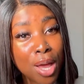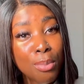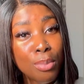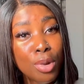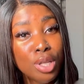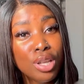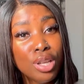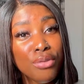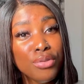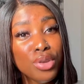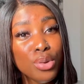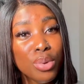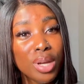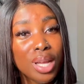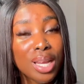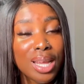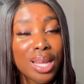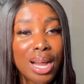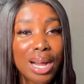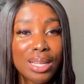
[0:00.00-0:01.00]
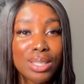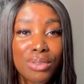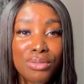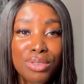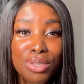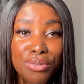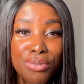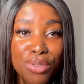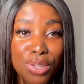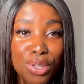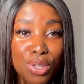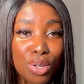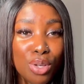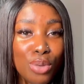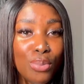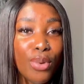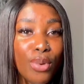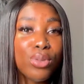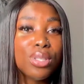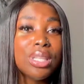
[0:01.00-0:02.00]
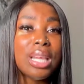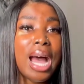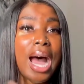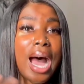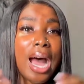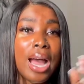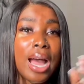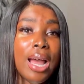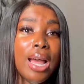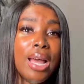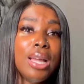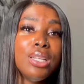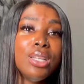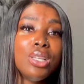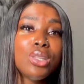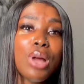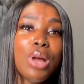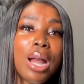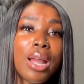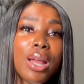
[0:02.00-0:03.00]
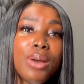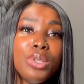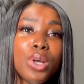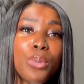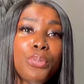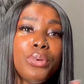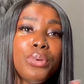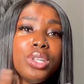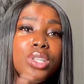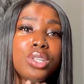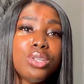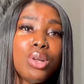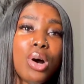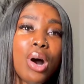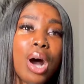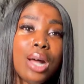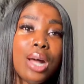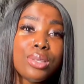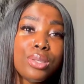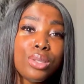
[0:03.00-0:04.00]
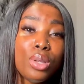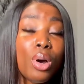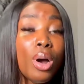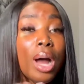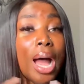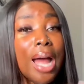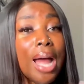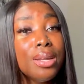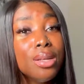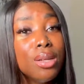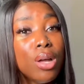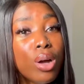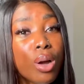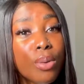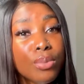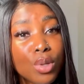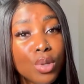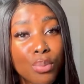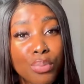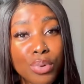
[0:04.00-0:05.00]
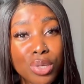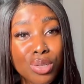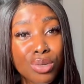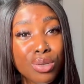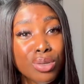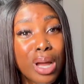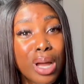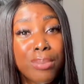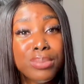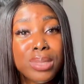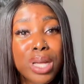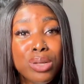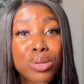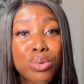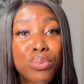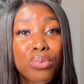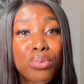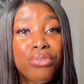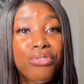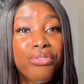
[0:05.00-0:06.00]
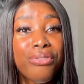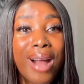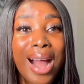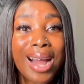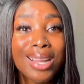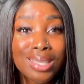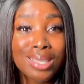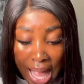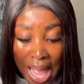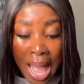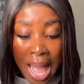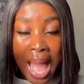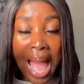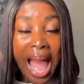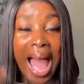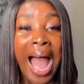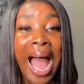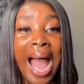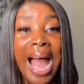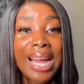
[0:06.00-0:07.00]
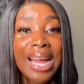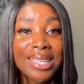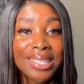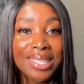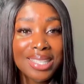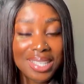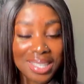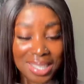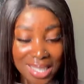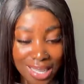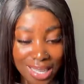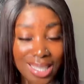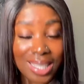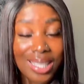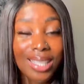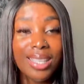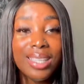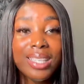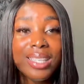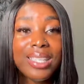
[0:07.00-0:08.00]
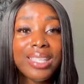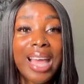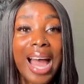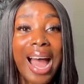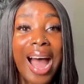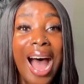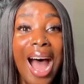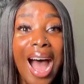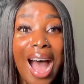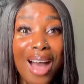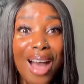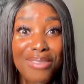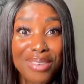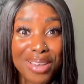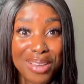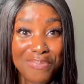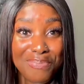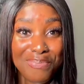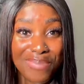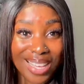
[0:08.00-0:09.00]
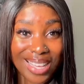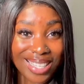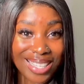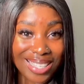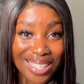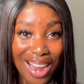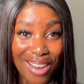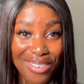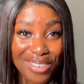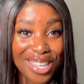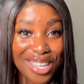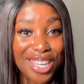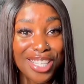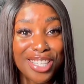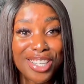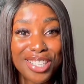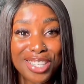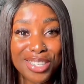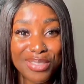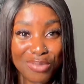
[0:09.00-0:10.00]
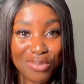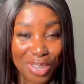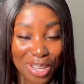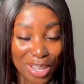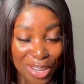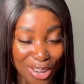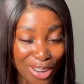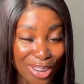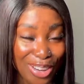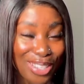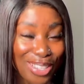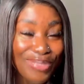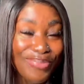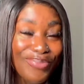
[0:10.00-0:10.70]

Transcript: most of you will click out of the video. You will say, this one came to preach to us. So I did not come to preach to you. I'm telling you for fact. And this is have a personal relationship with God.